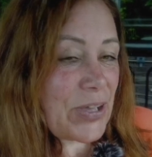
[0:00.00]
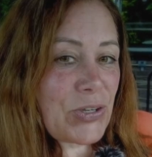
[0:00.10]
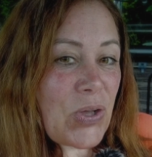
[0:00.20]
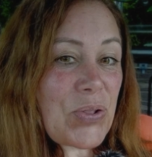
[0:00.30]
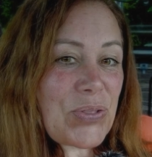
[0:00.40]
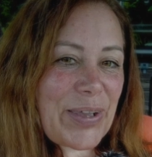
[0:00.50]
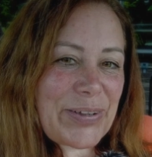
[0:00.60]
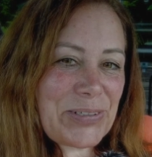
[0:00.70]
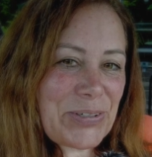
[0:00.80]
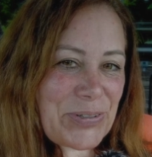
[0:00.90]

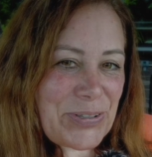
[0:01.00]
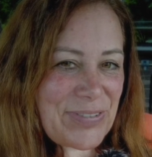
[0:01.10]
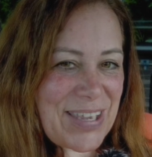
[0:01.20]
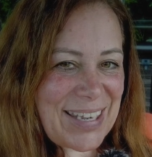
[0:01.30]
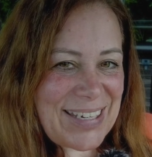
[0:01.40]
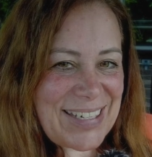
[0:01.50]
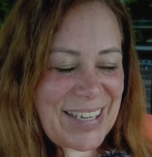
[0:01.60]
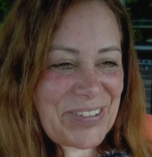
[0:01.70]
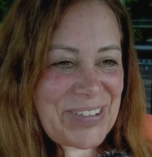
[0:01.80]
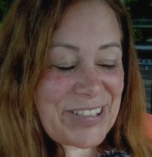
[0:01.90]
gothic look of the
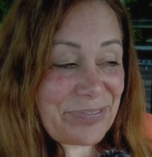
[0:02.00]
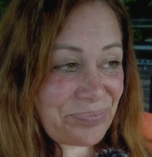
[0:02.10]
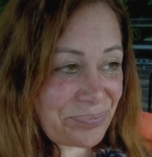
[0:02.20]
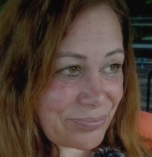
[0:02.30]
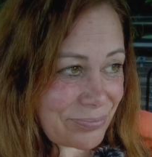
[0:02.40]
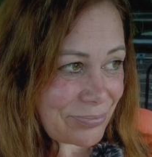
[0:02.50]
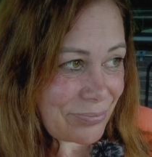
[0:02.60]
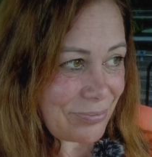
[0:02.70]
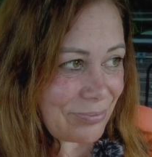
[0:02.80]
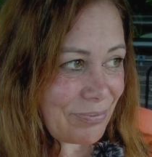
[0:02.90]
lighthouse.
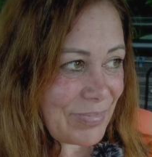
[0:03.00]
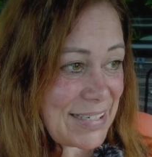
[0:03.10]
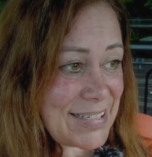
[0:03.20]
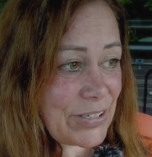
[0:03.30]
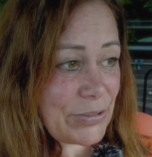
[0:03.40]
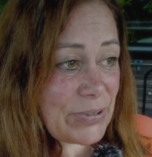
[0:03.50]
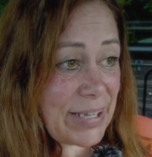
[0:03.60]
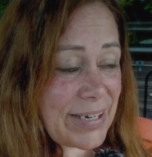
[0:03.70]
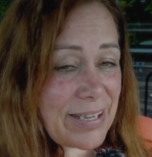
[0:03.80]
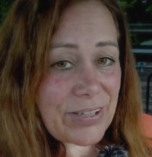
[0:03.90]
So
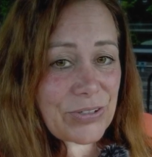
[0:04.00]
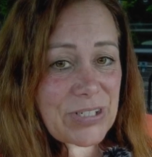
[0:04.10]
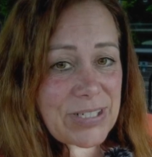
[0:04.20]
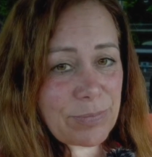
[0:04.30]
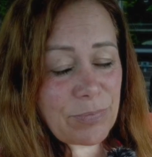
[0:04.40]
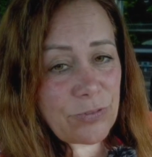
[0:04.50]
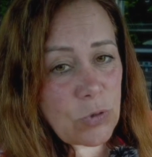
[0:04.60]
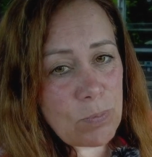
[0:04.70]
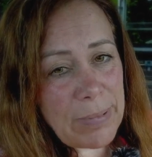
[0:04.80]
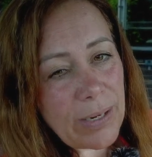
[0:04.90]
yeah, another good
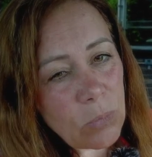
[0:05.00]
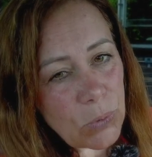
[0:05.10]
4 mile